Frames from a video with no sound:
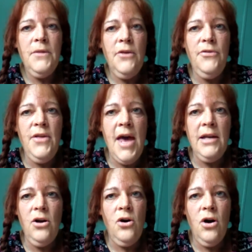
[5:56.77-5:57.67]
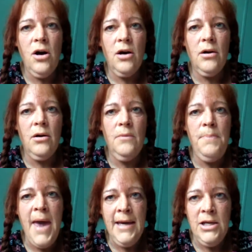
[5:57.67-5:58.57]
that are
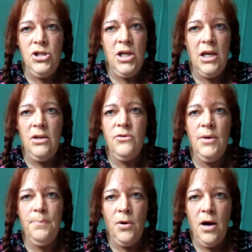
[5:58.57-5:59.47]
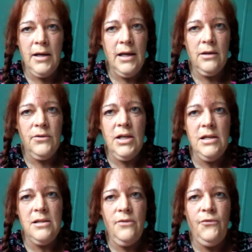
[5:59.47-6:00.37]
packaging the product that
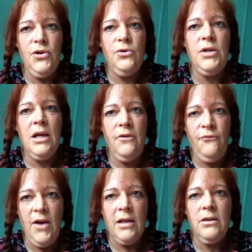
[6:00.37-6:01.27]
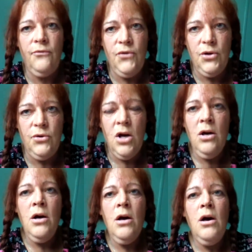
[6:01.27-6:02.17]
is the food can affect the food.
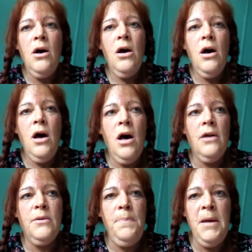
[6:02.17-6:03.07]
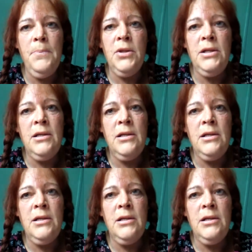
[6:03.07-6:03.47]
The people that